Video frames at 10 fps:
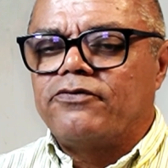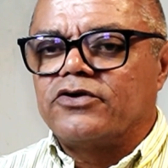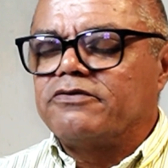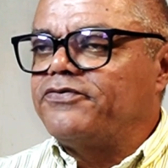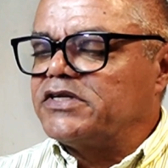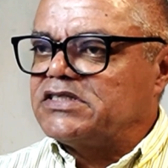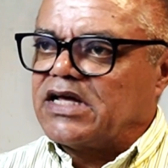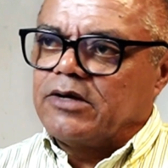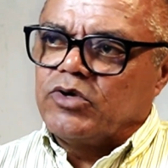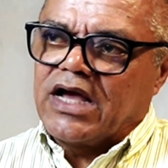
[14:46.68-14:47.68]
For the first
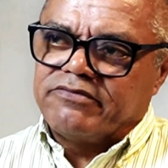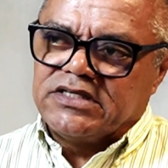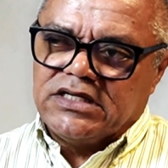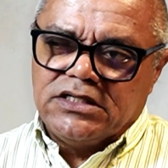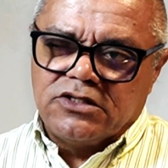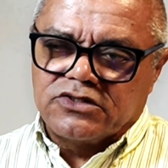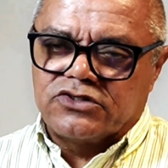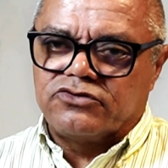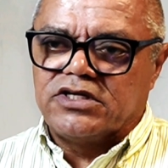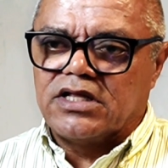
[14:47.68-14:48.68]
time, we have an
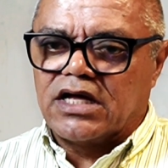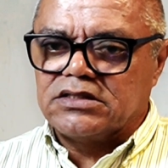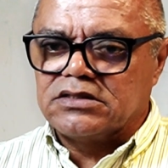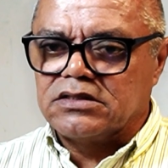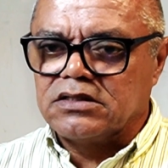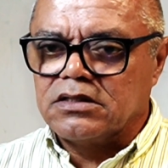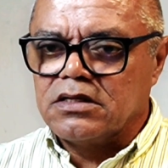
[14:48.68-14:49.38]
industry that,